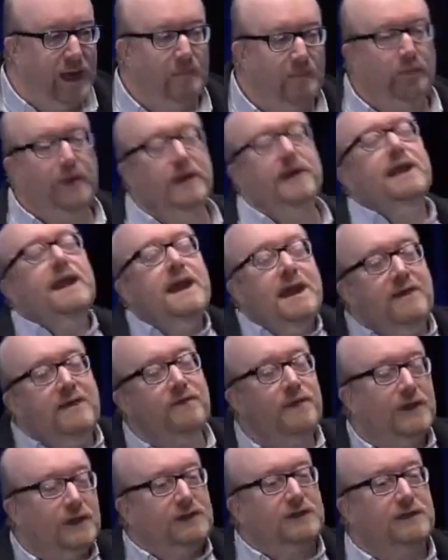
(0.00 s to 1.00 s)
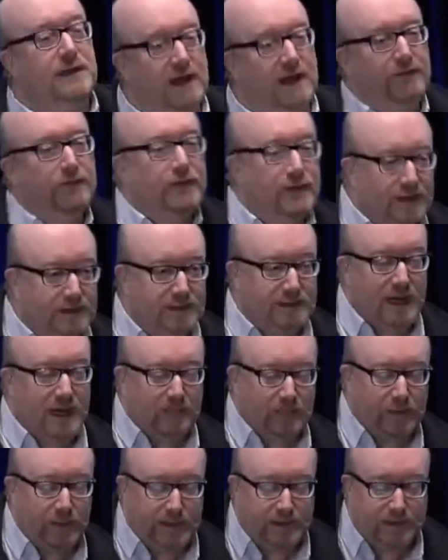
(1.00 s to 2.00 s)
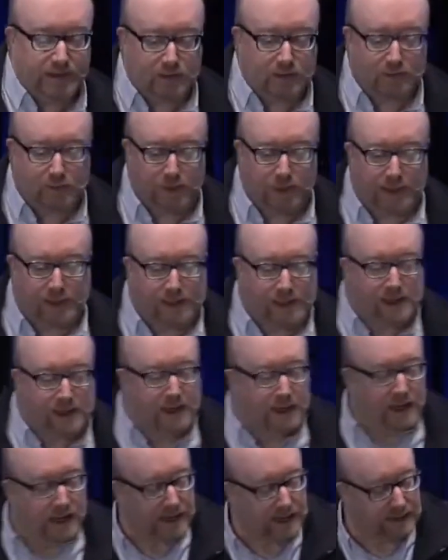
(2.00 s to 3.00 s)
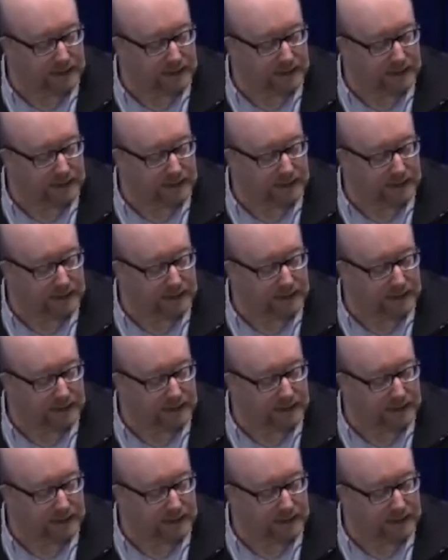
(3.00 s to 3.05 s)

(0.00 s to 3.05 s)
But in the stuff that is happening to me, and